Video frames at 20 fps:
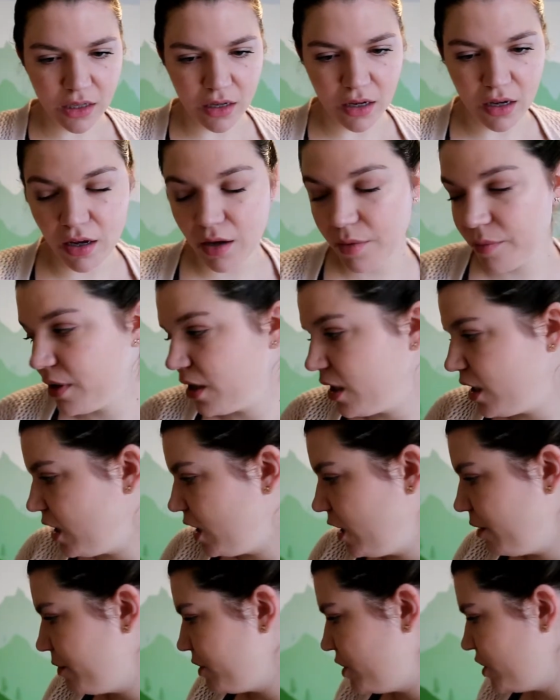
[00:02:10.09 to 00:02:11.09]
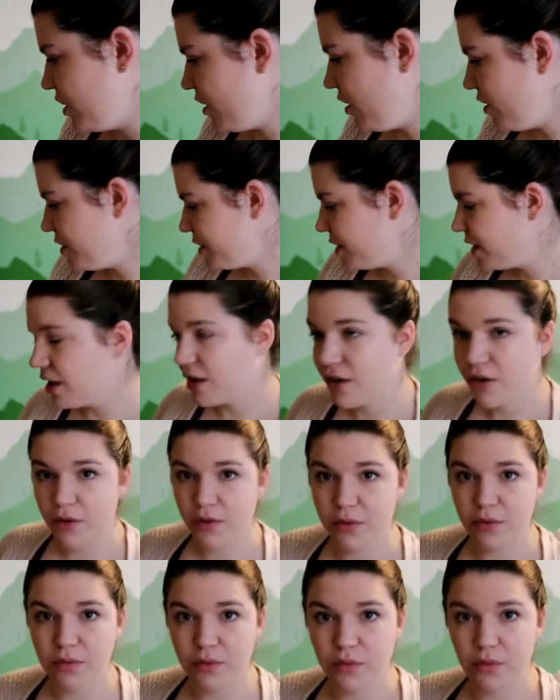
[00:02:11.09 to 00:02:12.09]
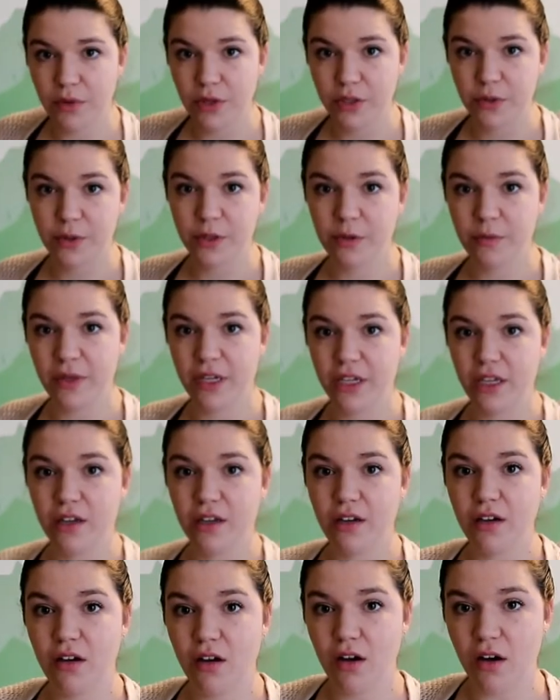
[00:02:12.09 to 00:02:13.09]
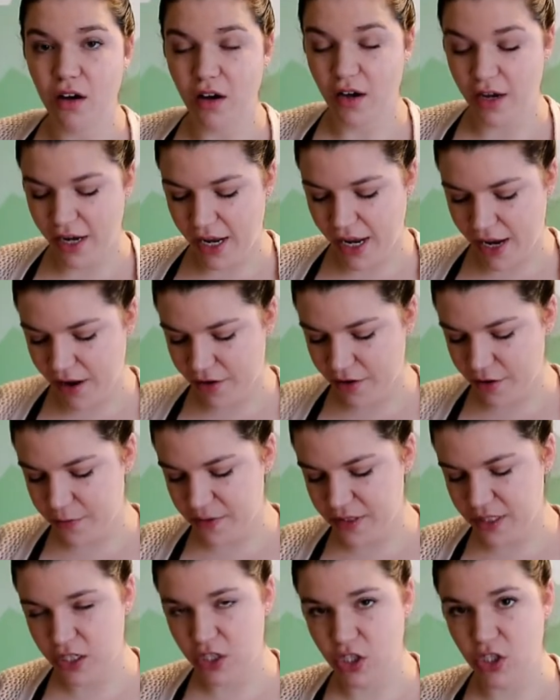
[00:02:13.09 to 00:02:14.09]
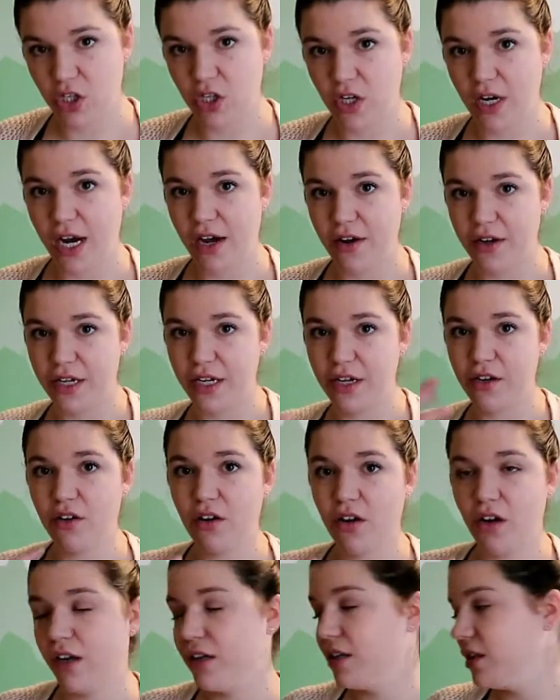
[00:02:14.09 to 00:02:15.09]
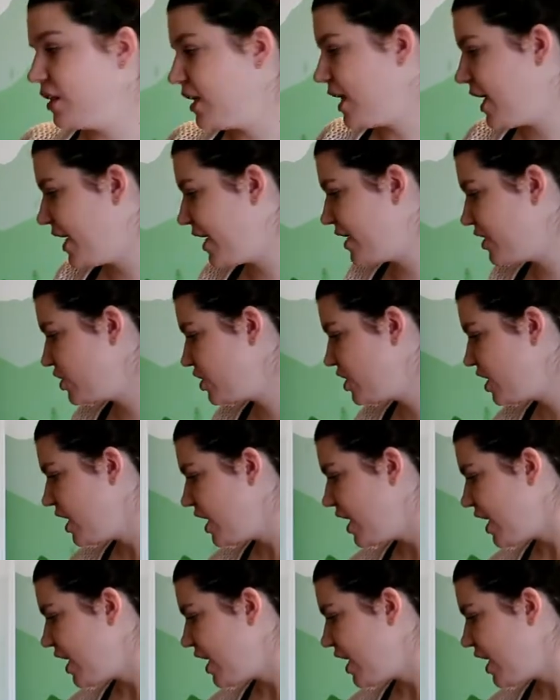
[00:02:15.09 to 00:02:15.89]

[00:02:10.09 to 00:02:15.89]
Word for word: Um, but she also worked with me on how to position her, how to get her on the latch.